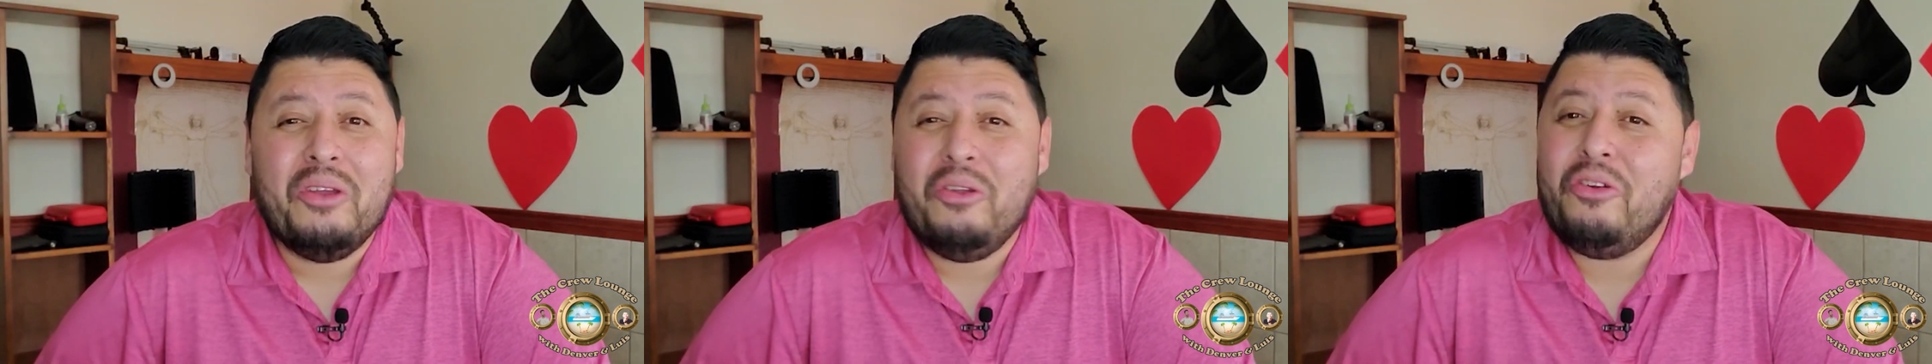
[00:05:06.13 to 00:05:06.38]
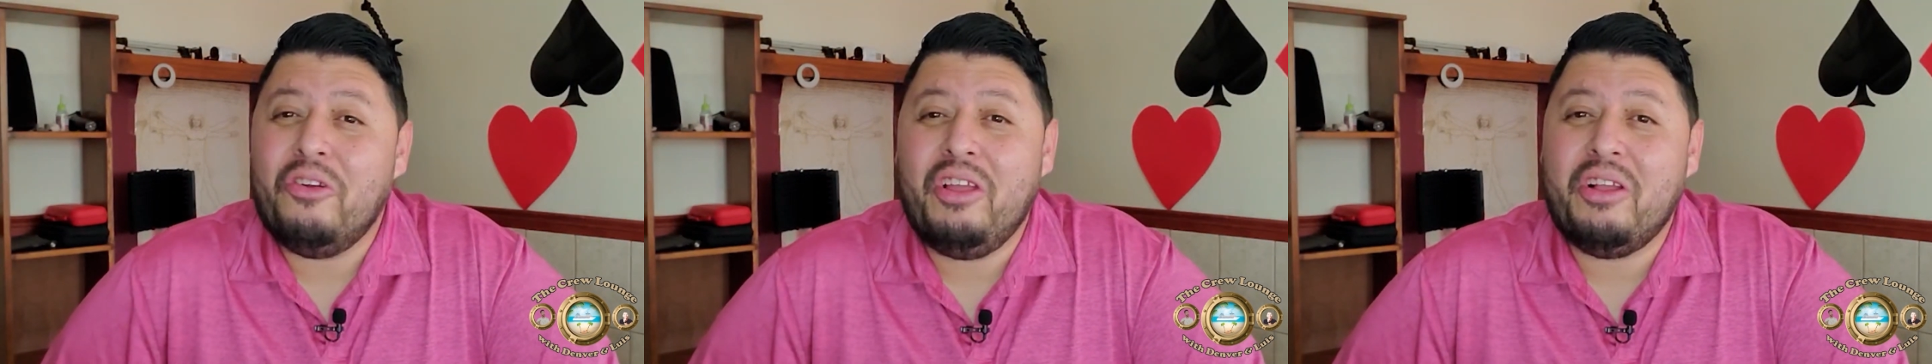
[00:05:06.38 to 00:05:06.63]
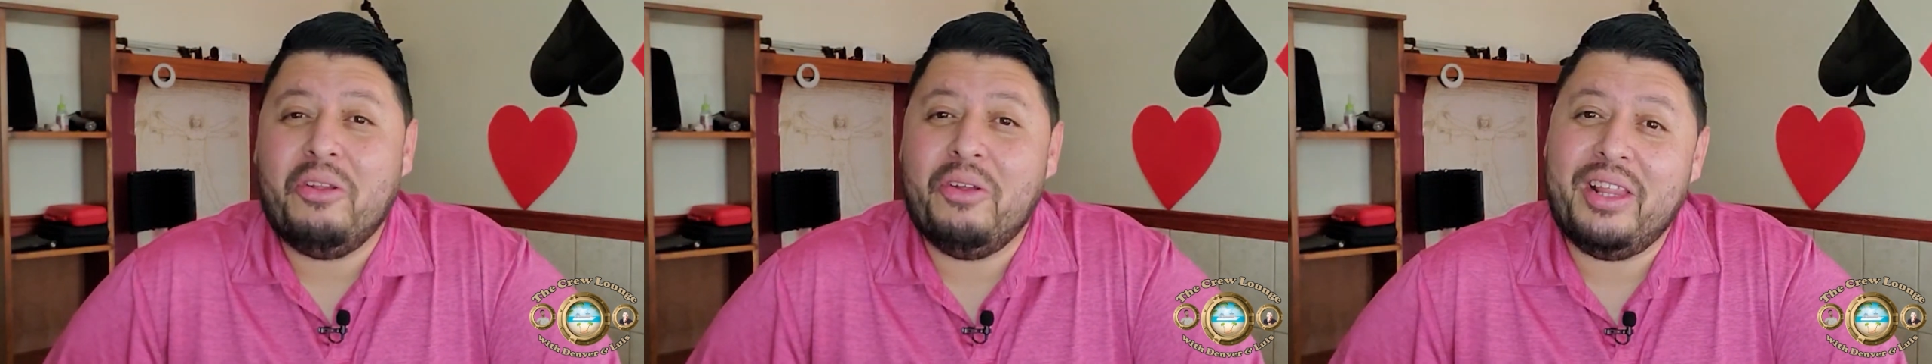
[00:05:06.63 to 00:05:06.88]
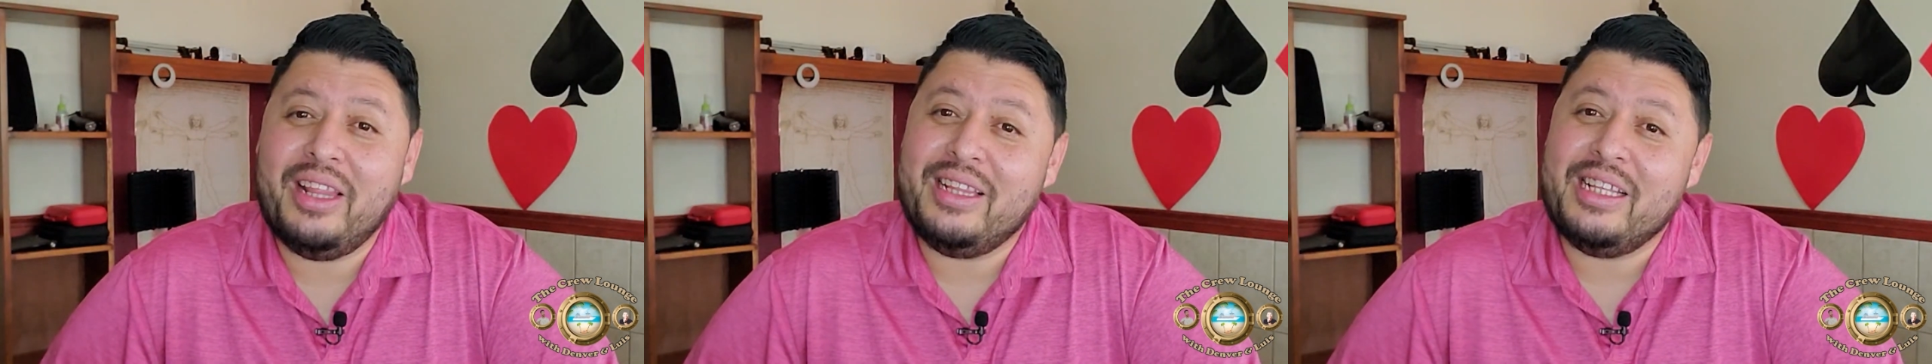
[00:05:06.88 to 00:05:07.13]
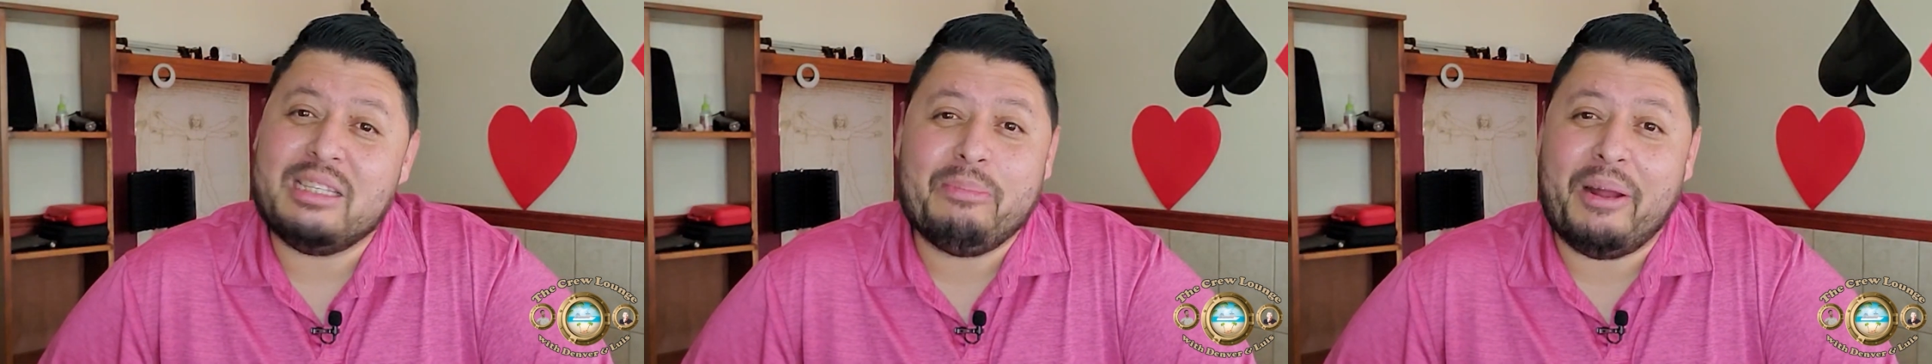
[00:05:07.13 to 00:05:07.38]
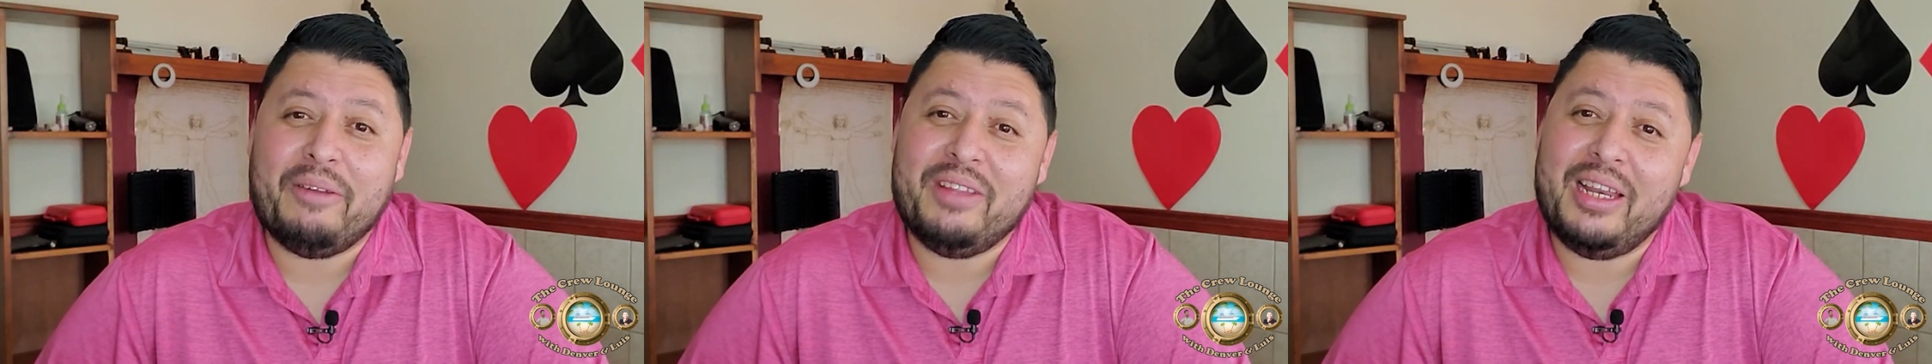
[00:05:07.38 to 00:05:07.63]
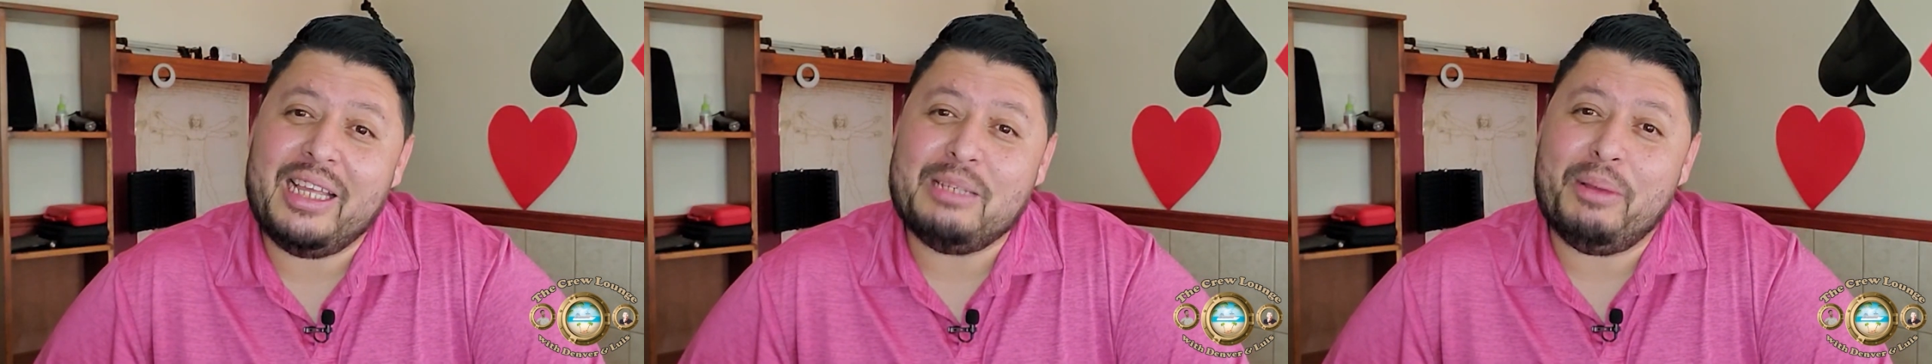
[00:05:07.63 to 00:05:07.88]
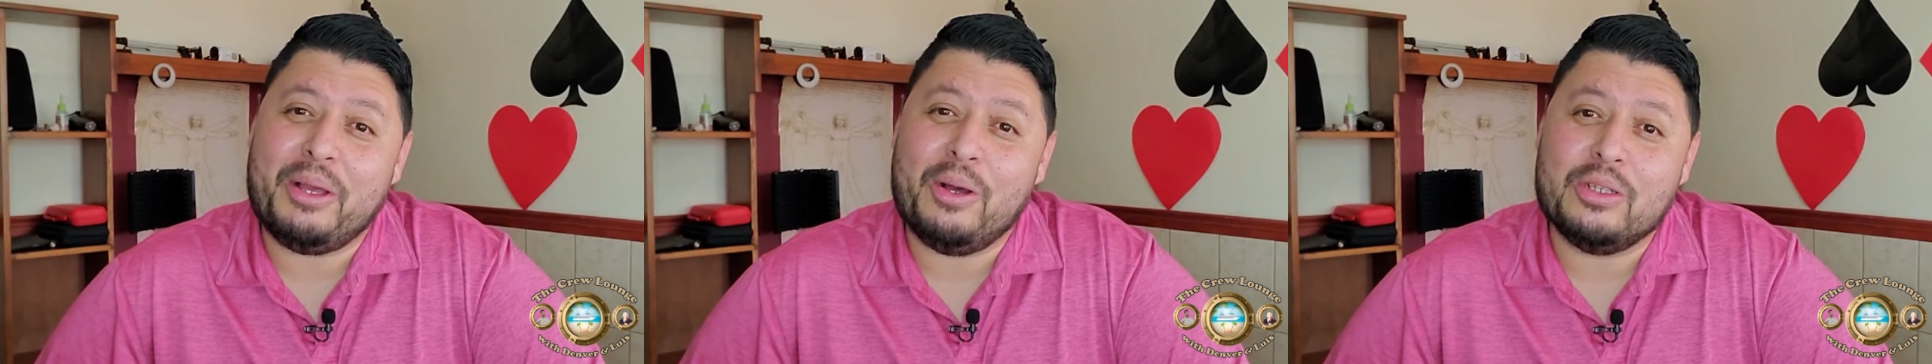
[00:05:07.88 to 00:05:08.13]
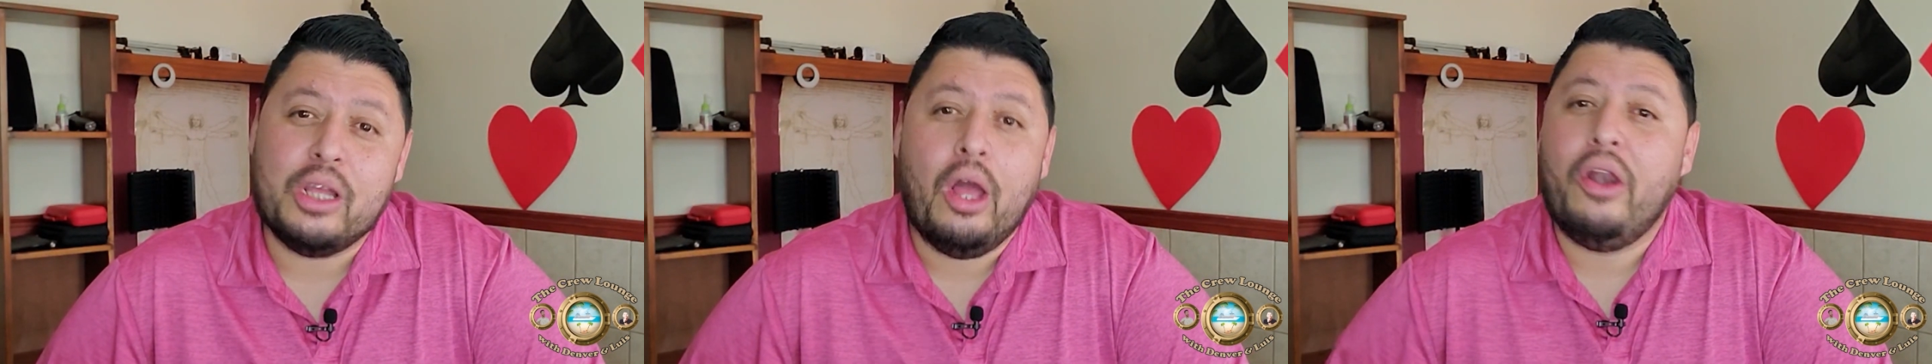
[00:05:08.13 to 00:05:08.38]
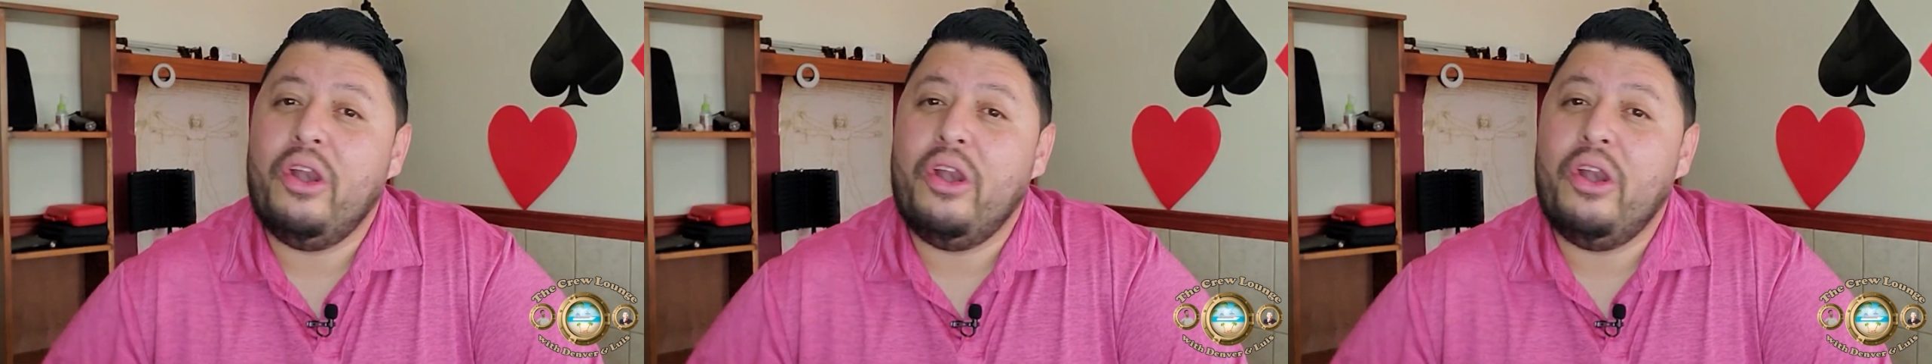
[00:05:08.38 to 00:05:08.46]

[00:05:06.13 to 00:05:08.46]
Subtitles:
you're not included in this part of the list because